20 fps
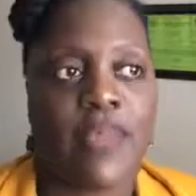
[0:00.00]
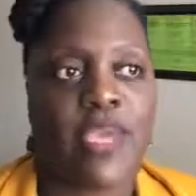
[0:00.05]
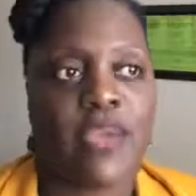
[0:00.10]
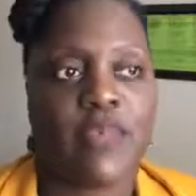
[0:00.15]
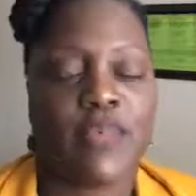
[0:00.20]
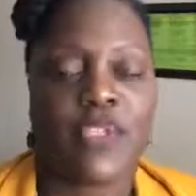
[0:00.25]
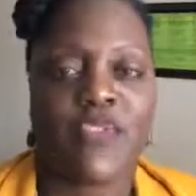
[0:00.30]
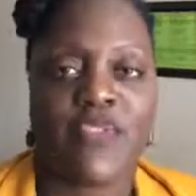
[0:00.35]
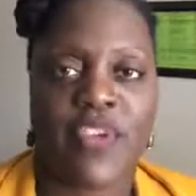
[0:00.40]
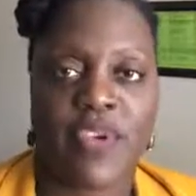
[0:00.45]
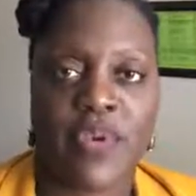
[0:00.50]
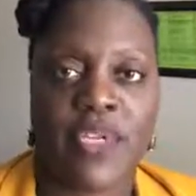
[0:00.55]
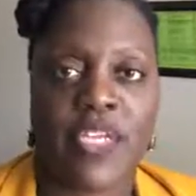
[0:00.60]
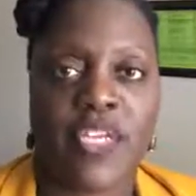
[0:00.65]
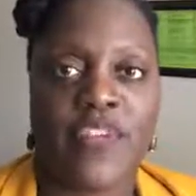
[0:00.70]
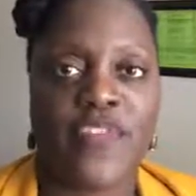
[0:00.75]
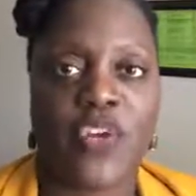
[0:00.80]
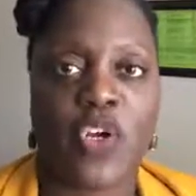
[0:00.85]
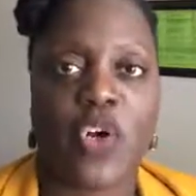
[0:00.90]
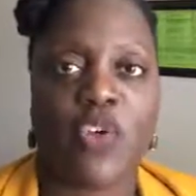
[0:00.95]
It was very
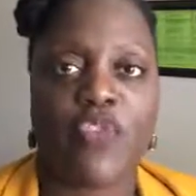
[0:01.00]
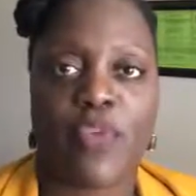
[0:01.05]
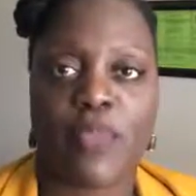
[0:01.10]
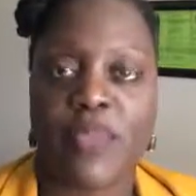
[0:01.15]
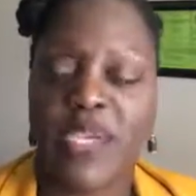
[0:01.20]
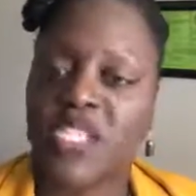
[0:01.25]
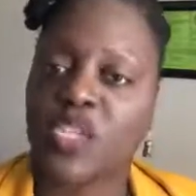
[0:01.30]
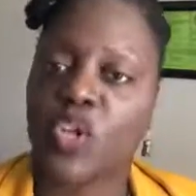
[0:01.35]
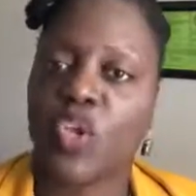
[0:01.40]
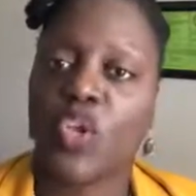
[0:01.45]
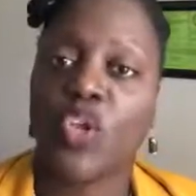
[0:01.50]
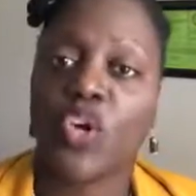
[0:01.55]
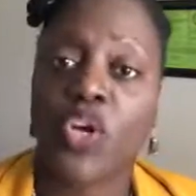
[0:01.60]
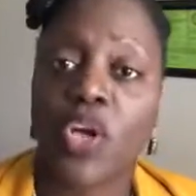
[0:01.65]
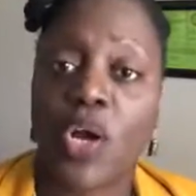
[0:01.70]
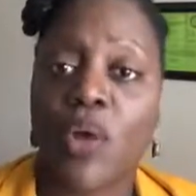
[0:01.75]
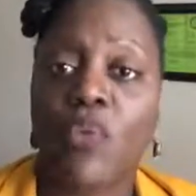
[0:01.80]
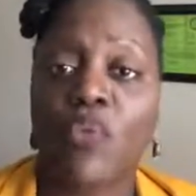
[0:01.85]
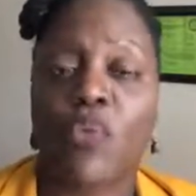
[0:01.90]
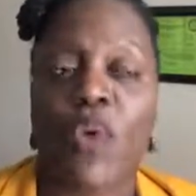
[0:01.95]
difficult for me to look
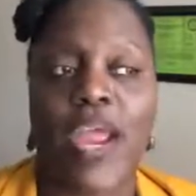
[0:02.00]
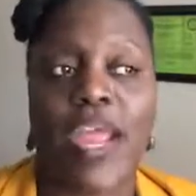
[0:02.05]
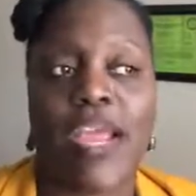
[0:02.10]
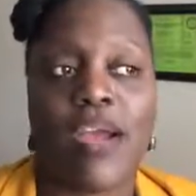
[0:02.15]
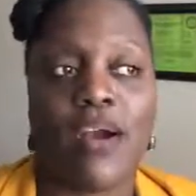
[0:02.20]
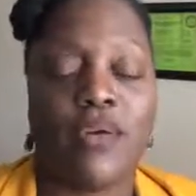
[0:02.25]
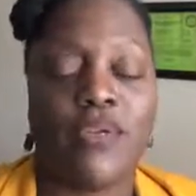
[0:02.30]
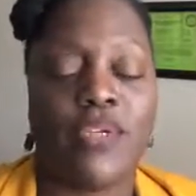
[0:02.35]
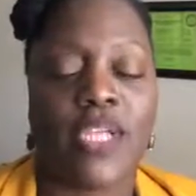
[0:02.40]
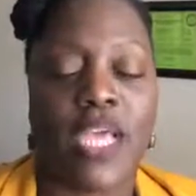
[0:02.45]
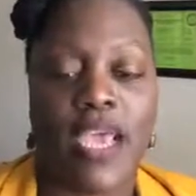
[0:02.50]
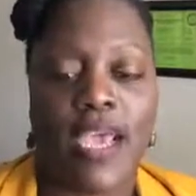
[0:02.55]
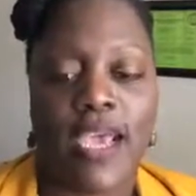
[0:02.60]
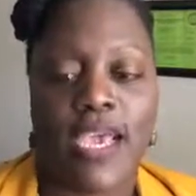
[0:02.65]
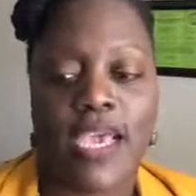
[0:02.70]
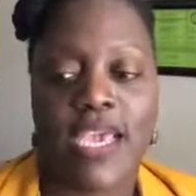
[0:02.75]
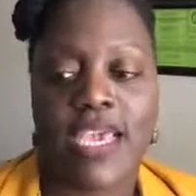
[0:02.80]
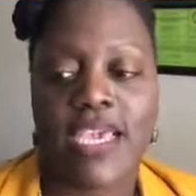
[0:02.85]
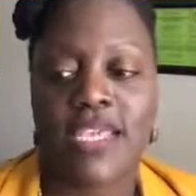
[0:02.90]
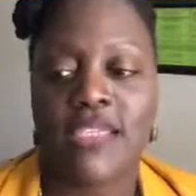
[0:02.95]
around
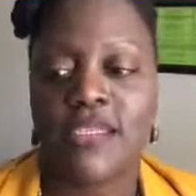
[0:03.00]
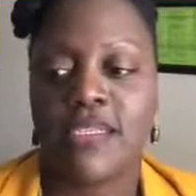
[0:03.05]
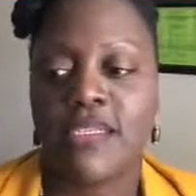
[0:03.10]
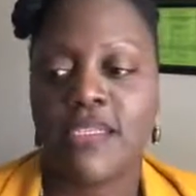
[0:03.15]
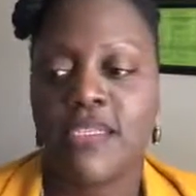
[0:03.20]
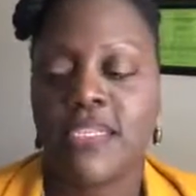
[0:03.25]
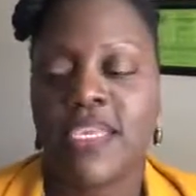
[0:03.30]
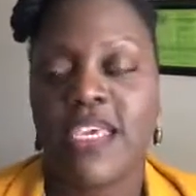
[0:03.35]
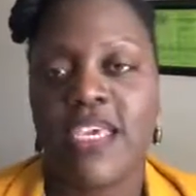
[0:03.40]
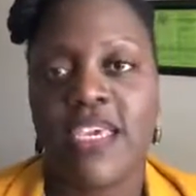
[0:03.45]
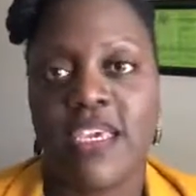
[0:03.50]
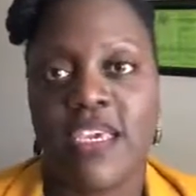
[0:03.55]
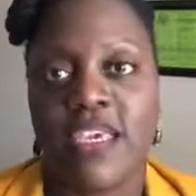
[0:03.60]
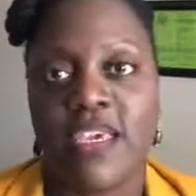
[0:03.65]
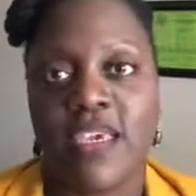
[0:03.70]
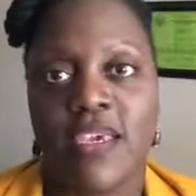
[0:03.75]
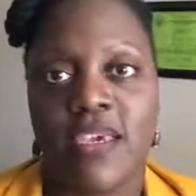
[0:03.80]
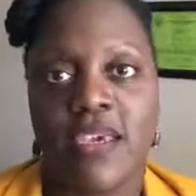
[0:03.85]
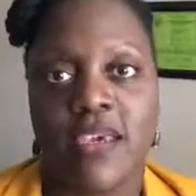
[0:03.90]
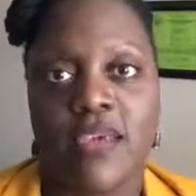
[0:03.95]
and see
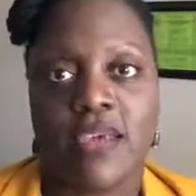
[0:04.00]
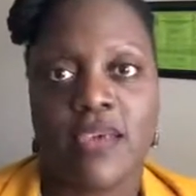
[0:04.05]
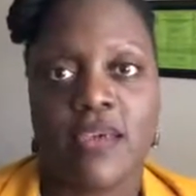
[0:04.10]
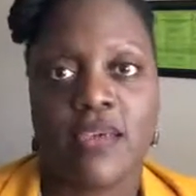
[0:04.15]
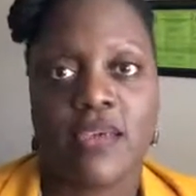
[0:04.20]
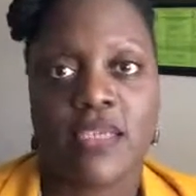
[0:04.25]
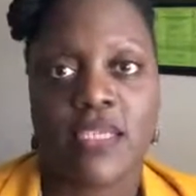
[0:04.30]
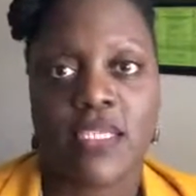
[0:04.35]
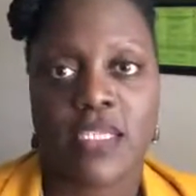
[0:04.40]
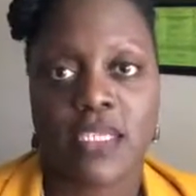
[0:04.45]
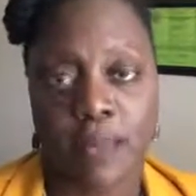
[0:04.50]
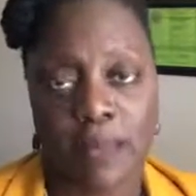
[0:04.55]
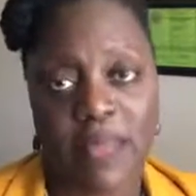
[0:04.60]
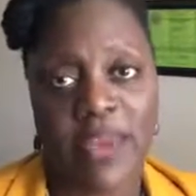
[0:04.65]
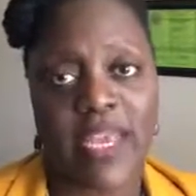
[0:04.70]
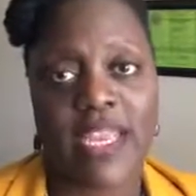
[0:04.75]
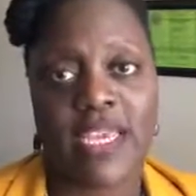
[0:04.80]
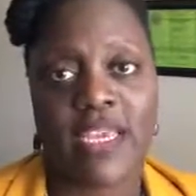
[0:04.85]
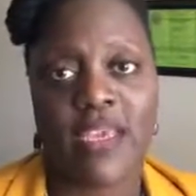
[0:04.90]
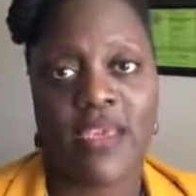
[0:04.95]

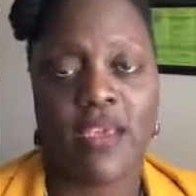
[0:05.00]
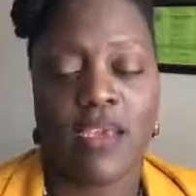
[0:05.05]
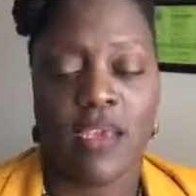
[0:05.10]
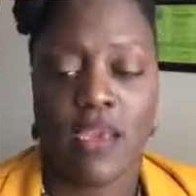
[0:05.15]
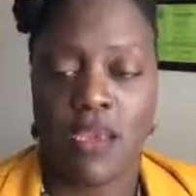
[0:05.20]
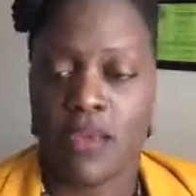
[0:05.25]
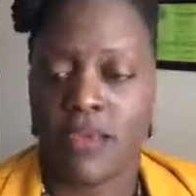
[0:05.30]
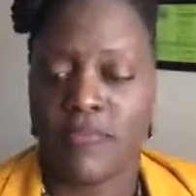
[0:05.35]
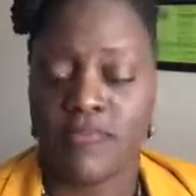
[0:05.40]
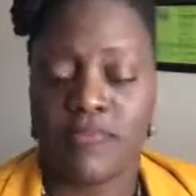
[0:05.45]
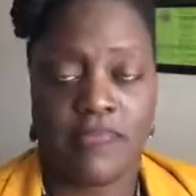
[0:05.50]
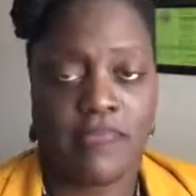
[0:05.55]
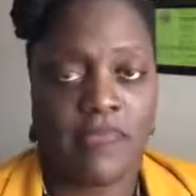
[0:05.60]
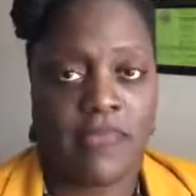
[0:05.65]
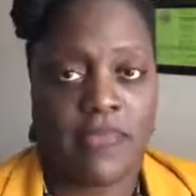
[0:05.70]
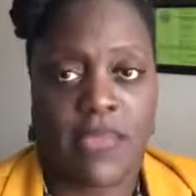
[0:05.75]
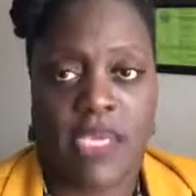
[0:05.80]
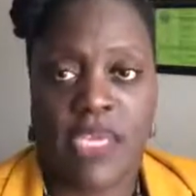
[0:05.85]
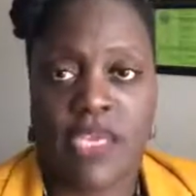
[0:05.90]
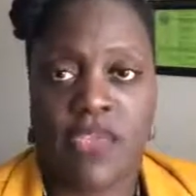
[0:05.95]
somebody
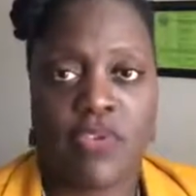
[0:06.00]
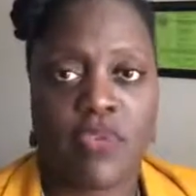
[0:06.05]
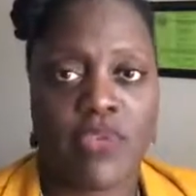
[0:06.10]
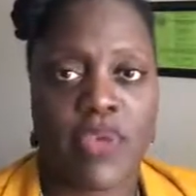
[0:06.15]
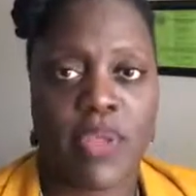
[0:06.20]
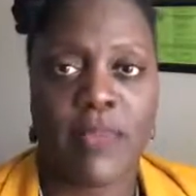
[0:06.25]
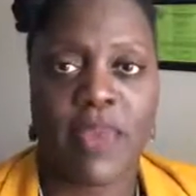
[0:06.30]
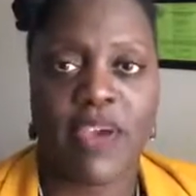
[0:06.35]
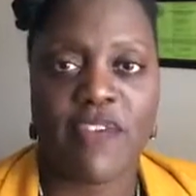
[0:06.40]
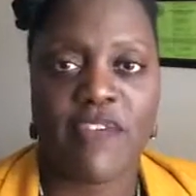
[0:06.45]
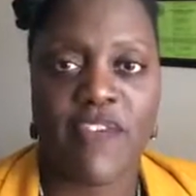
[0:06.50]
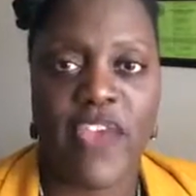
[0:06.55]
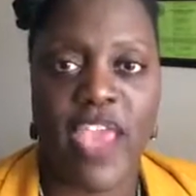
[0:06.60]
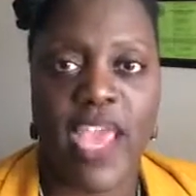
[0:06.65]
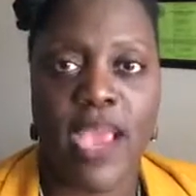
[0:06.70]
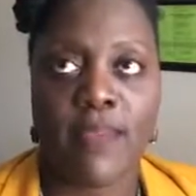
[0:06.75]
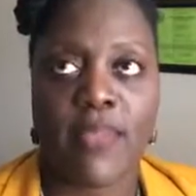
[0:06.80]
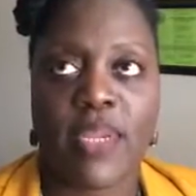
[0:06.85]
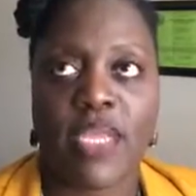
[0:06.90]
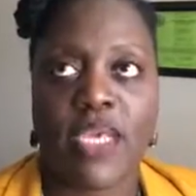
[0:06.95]
either in my
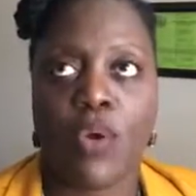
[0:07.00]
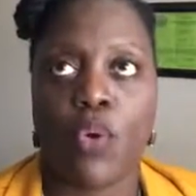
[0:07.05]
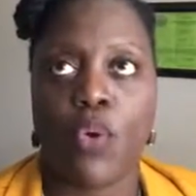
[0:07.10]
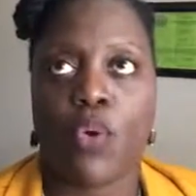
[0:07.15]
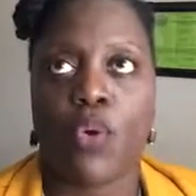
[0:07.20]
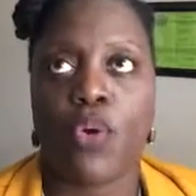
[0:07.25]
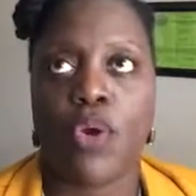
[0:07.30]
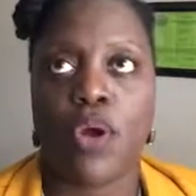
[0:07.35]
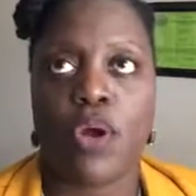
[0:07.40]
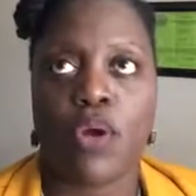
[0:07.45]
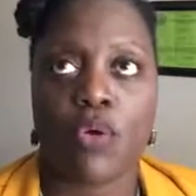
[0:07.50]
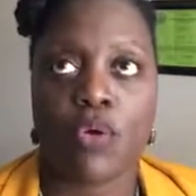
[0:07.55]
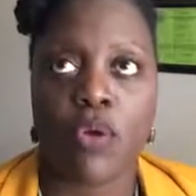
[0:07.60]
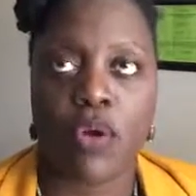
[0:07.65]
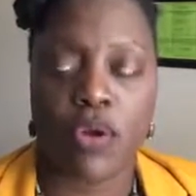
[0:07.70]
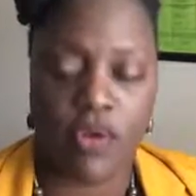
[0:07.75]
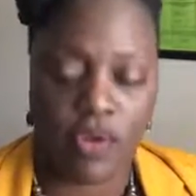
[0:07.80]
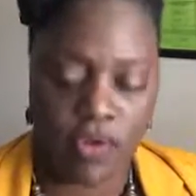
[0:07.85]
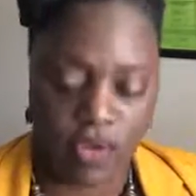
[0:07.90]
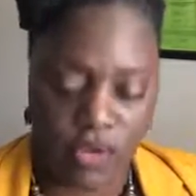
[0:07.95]
family
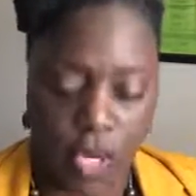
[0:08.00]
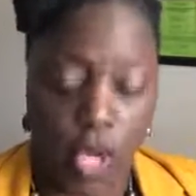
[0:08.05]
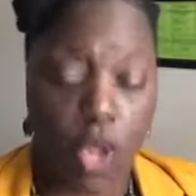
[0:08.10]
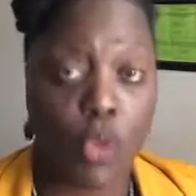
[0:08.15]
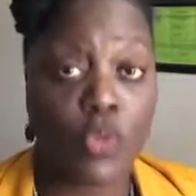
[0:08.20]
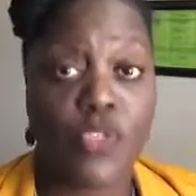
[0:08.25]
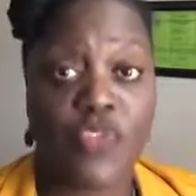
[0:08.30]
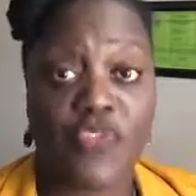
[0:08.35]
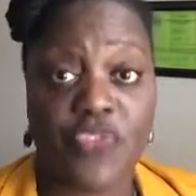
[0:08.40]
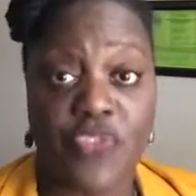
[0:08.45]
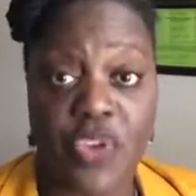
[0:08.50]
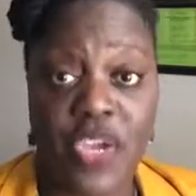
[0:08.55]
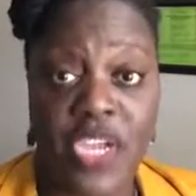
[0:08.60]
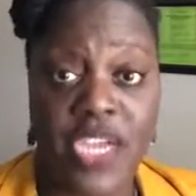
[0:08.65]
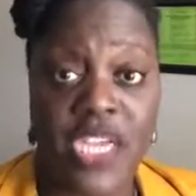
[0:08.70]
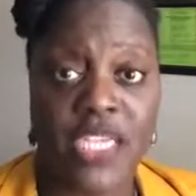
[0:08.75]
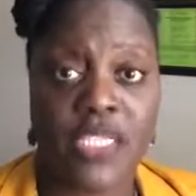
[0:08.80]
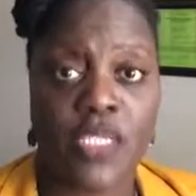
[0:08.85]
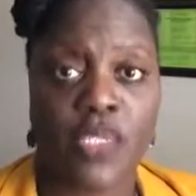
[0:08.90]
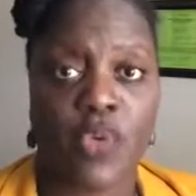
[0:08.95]
or close
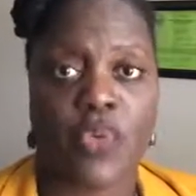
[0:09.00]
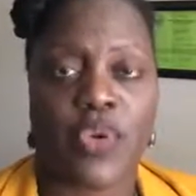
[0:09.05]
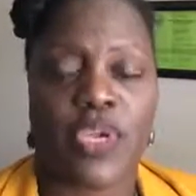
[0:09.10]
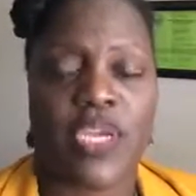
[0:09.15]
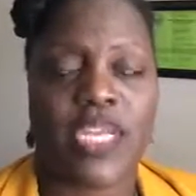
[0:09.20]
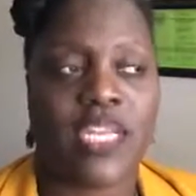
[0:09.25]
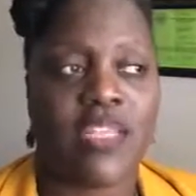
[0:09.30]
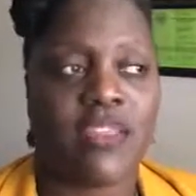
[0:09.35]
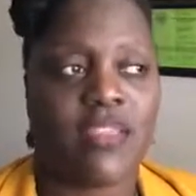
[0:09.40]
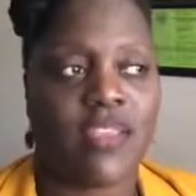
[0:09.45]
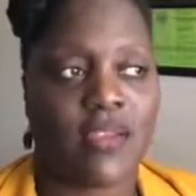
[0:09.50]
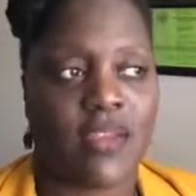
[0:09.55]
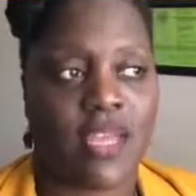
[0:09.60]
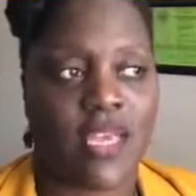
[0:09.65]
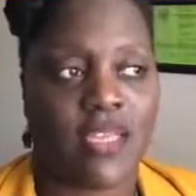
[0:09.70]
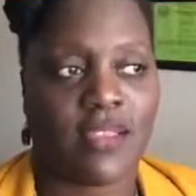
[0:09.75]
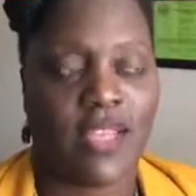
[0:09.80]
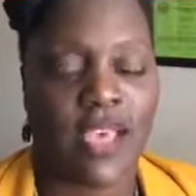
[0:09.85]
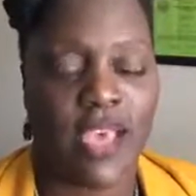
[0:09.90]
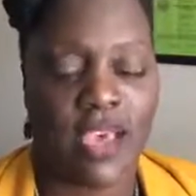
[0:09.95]
friends or anything
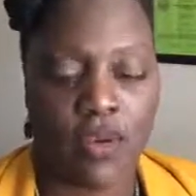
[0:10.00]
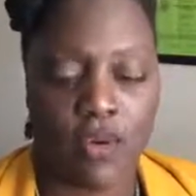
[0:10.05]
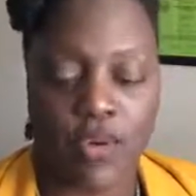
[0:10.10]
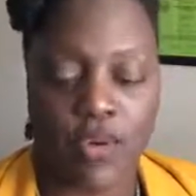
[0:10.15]
like that, or